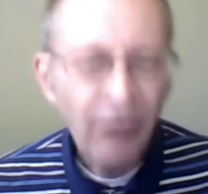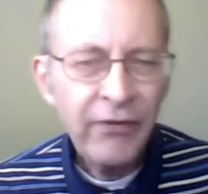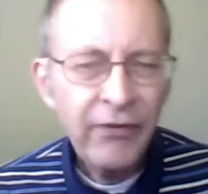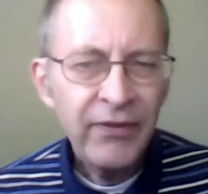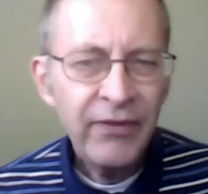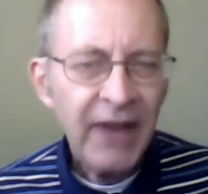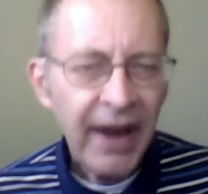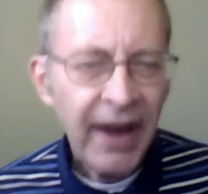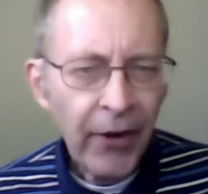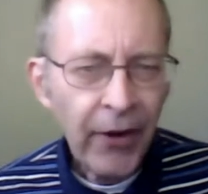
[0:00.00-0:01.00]
of
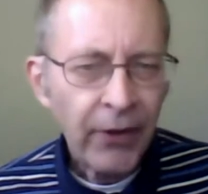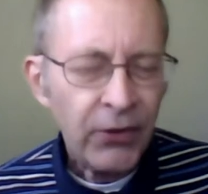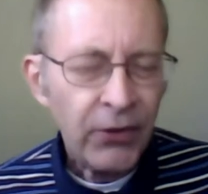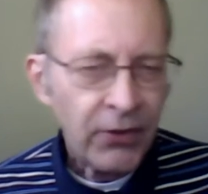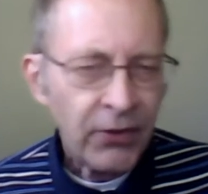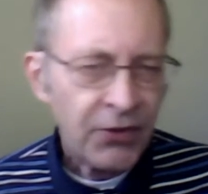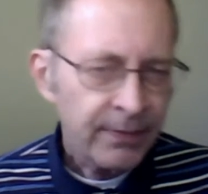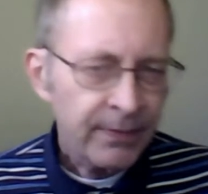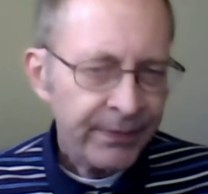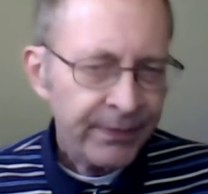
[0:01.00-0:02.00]

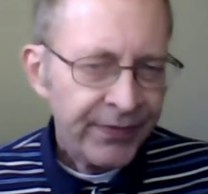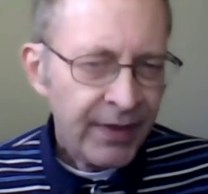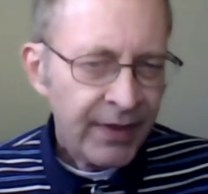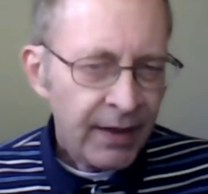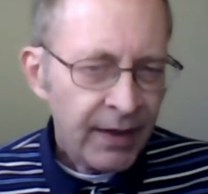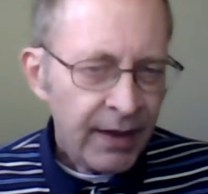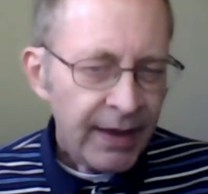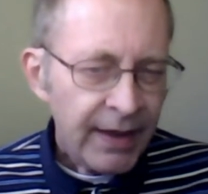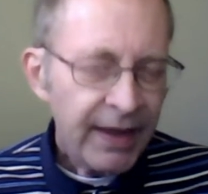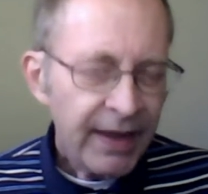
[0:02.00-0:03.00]
characters
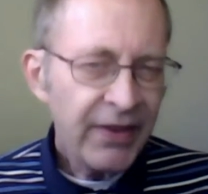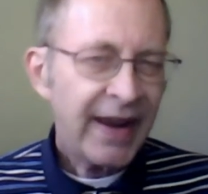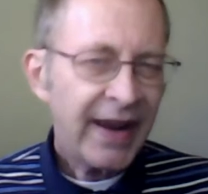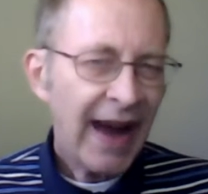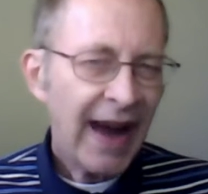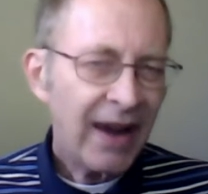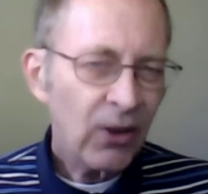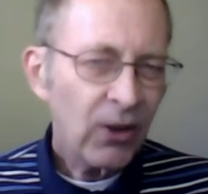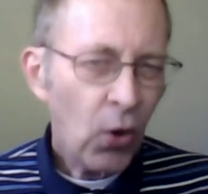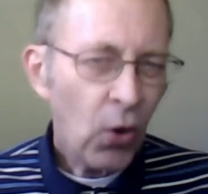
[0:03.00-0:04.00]
in the
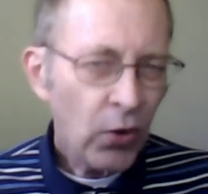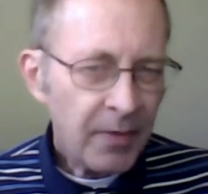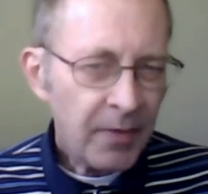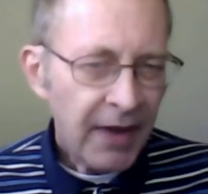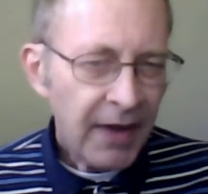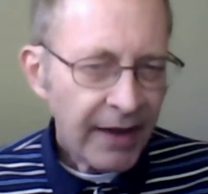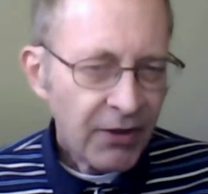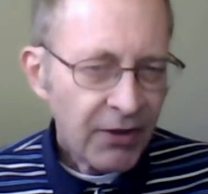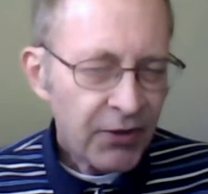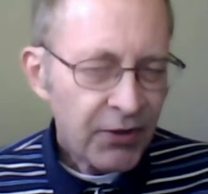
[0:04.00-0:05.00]
Kyle Odom
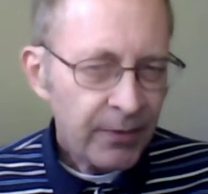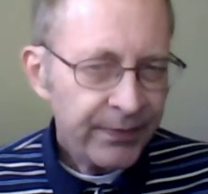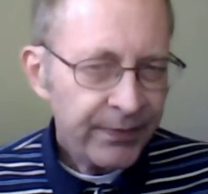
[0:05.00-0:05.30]
case.